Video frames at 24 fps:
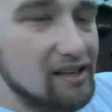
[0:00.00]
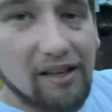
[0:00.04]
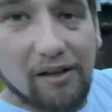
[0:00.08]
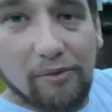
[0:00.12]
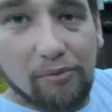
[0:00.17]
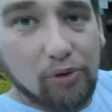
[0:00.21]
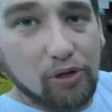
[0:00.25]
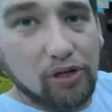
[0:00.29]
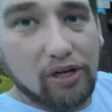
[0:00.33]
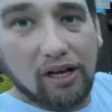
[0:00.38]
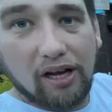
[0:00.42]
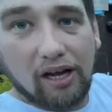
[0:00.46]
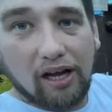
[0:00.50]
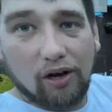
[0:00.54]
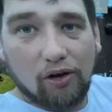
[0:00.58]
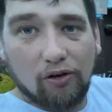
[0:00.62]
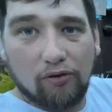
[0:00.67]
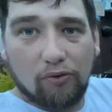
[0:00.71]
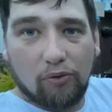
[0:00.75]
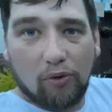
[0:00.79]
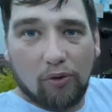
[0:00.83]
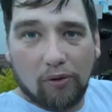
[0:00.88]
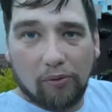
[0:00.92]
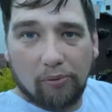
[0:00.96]
But I
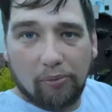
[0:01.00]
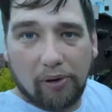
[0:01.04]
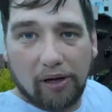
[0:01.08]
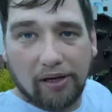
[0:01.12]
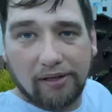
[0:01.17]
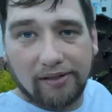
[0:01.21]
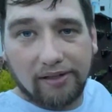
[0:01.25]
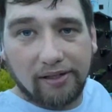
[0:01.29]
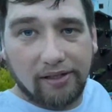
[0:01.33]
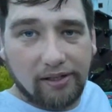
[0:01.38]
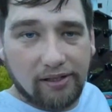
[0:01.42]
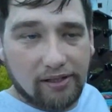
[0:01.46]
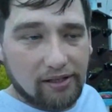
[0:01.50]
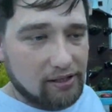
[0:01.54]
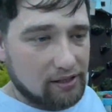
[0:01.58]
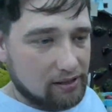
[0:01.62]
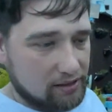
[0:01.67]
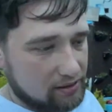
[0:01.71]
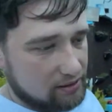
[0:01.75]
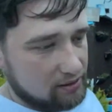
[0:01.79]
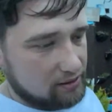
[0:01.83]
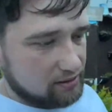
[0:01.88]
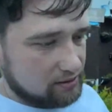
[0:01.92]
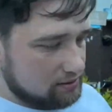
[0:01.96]
love walking past these.
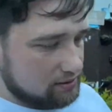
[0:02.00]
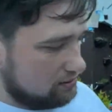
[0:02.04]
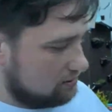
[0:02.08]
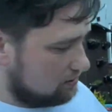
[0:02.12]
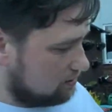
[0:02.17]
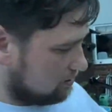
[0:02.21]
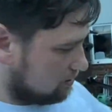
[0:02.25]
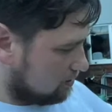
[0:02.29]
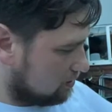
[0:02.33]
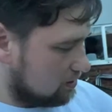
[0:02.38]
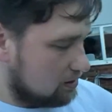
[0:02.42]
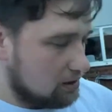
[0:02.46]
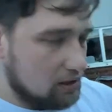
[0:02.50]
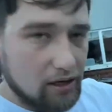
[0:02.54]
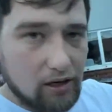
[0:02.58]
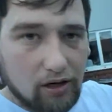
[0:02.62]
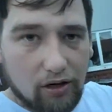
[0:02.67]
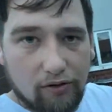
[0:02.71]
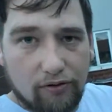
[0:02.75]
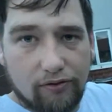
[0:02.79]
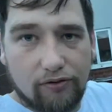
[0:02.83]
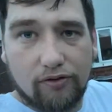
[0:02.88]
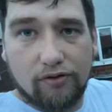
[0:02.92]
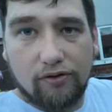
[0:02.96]

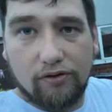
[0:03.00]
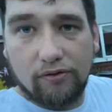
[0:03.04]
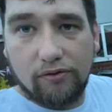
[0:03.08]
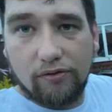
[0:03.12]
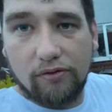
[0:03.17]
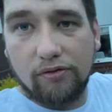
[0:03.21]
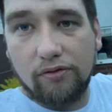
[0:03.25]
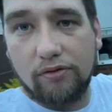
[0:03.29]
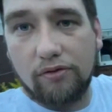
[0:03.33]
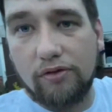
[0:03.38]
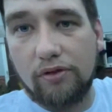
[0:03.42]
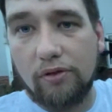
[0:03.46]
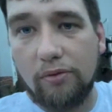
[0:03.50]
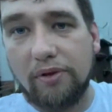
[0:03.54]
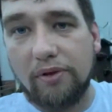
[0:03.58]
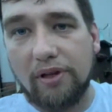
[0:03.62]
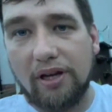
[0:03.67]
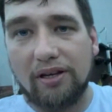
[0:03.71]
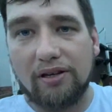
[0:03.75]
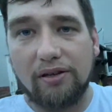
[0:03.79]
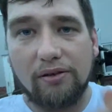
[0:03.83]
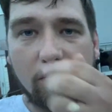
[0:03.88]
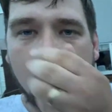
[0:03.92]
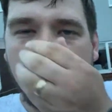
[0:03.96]
Love doing
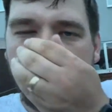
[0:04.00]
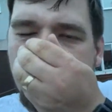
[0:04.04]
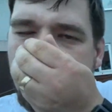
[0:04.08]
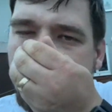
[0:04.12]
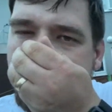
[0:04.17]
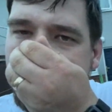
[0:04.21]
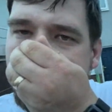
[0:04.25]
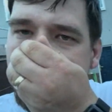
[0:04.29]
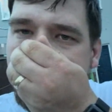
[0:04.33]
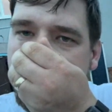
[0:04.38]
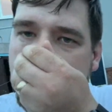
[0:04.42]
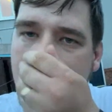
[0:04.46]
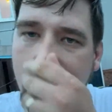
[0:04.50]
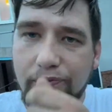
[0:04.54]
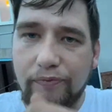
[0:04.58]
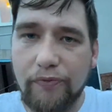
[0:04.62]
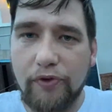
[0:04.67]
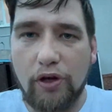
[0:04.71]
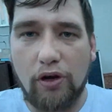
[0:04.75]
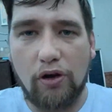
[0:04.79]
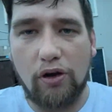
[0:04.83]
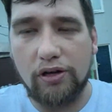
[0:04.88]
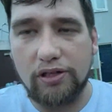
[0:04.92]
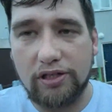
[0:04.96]
that.
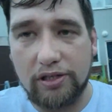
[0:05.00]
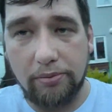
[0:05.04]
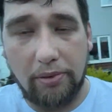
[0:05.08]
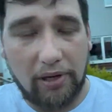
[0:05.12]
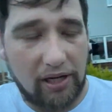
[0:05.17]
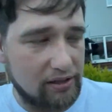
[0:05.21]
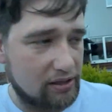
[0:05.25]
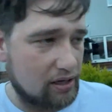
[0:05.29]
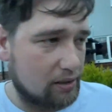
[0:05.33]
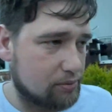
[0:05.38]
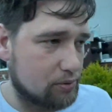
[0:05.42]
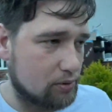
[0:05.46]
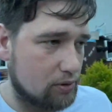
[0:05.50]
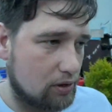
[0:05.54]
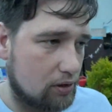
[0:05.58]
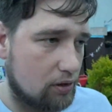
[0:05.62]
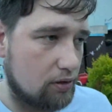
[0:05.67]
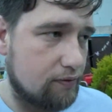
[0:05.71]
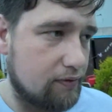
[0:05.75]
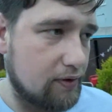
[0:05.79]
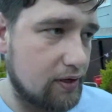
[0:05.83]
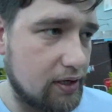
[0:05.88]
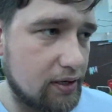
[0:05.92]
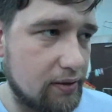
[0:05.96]
Oh, it smells absolutely
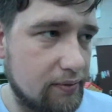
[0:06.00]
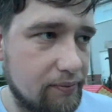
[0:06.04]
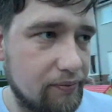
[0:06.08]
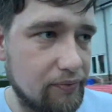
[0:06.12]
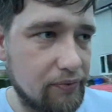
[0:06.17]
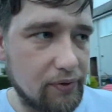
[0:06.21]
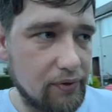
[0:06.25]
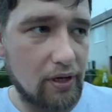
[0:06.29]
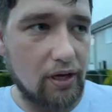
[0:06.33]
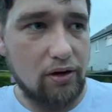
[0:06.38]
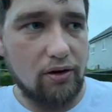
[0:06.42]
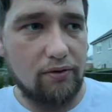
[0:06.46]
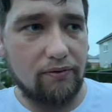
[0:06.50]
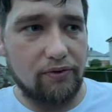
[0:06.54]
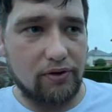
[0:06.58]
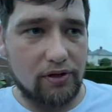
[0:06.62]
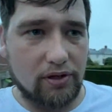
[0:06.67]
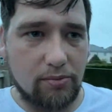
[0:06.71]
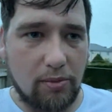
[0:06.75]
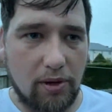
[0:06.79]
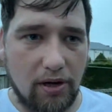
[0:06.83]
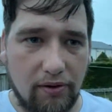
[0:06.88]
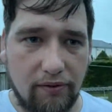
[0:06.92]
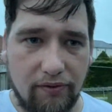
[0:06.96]
lovely. I love the
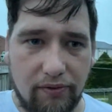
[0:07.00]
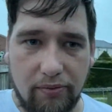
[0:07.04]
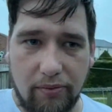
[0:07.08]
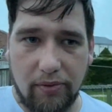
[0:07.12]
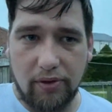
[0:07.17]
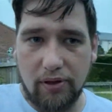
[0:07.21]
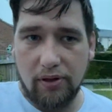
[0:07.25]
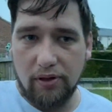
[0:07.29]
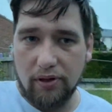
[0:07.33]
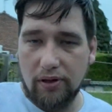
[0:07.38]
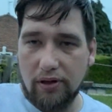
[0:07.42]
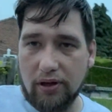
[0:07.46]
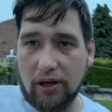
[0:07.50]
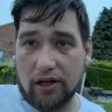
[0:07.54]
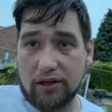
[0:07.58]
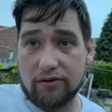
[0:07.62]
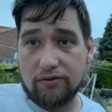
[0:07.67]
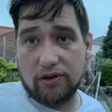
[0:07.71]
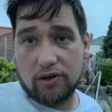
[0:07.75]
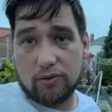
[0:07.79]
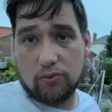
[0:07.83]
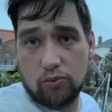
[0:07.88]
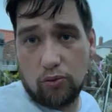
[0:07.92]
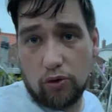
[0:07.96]
smell of them. That's
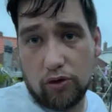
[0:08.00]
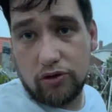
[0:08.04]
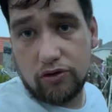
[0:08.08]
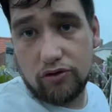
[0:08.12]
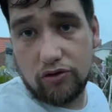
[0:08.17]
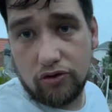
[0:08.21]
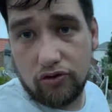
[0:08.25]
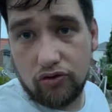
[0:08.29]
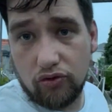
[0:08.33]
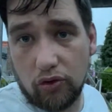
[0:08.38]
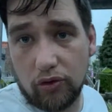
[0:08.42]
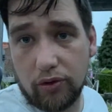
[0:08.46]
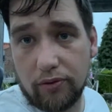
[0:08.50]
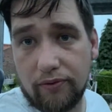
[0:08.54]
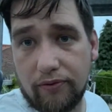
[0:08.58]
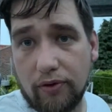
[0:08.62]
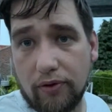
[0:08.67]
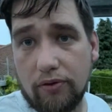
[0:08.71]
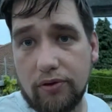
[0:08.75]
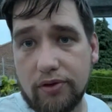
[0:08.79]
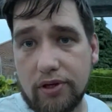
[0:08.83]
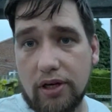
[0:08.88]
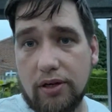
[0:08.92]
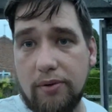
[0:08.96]
the reason what to draw them
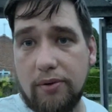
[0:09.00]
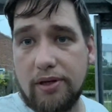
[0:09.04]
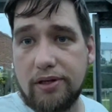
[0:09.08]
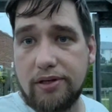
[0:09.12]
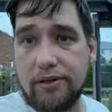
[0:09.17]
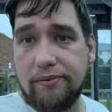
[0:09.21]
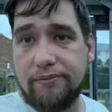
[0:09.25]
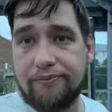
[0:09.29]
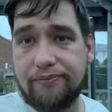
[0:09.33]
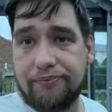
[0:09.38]
for us anyways.